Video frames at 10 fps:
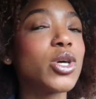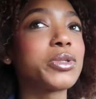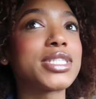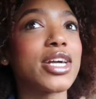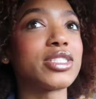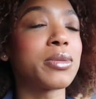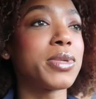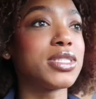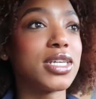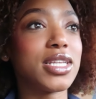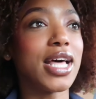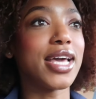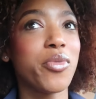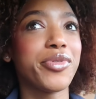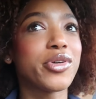Scared somebody's gonna
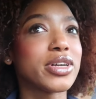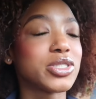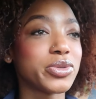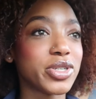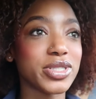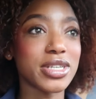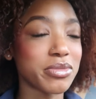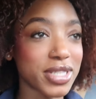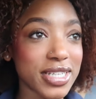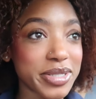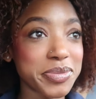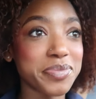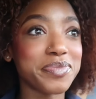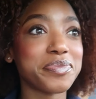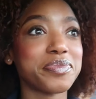like open the door to it or something.
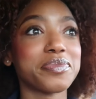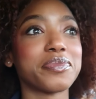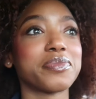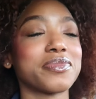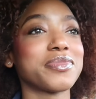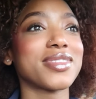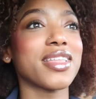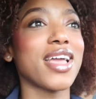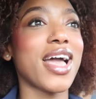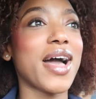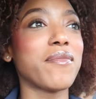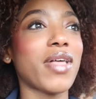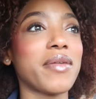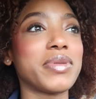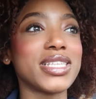I'm
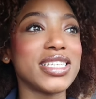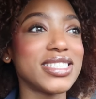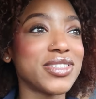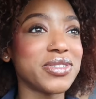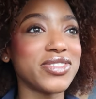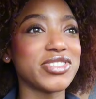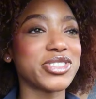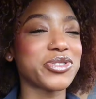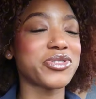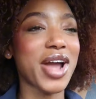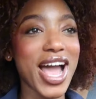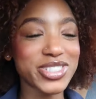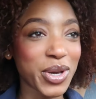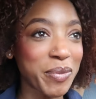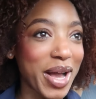like, please don't leave a
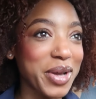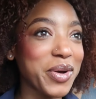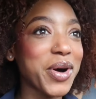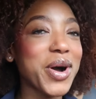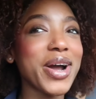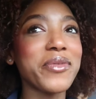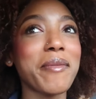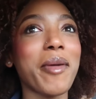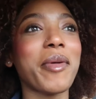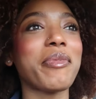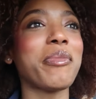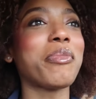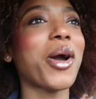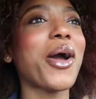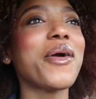scratch on my car. I want my baby
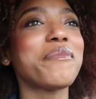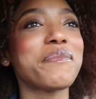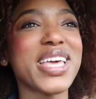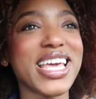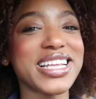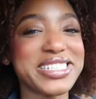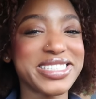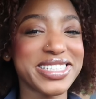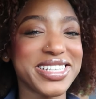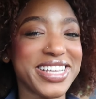perfect.